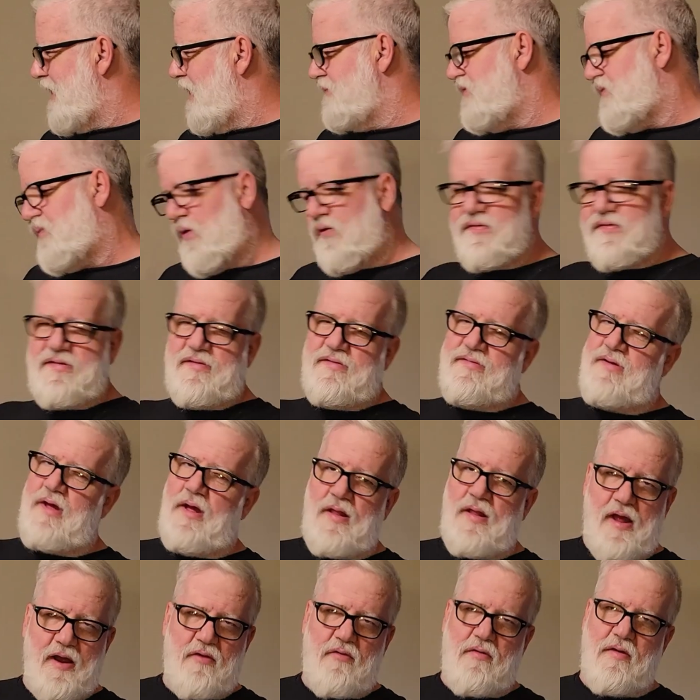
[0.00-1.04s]
supposed to say
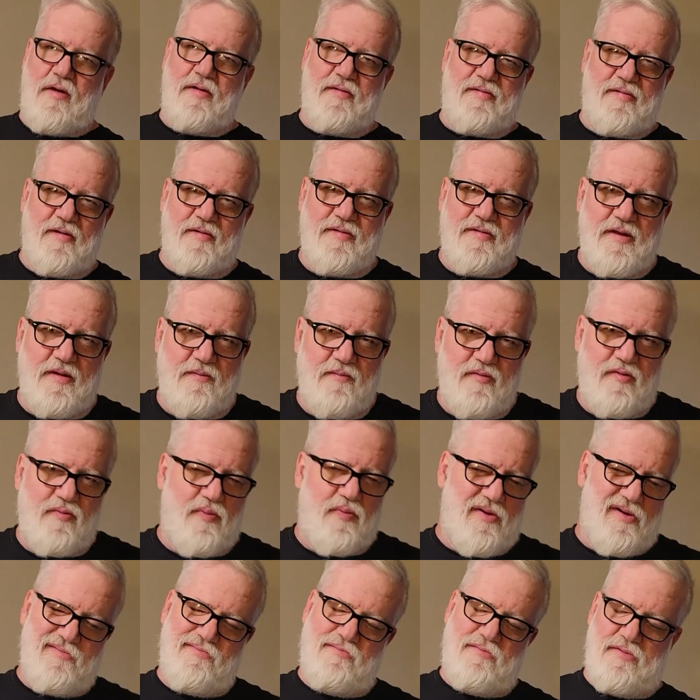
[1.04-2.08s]
criticisms,
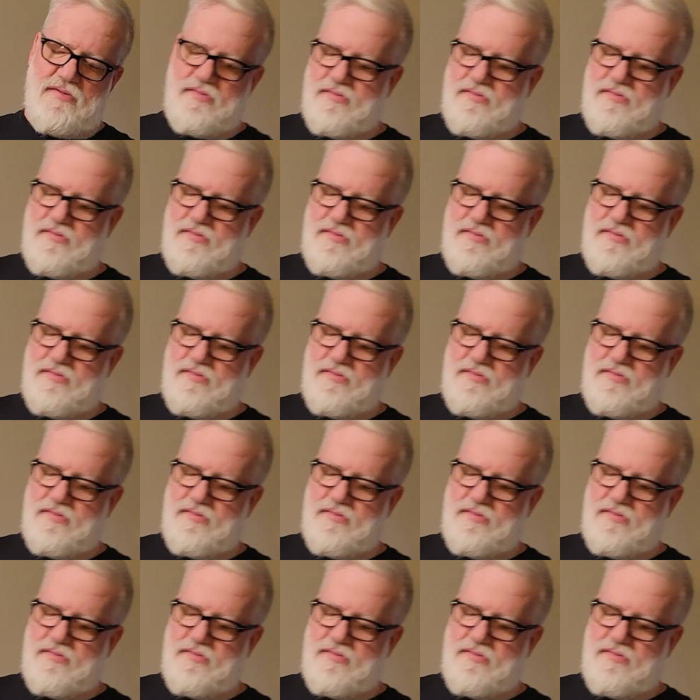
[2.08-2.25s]
but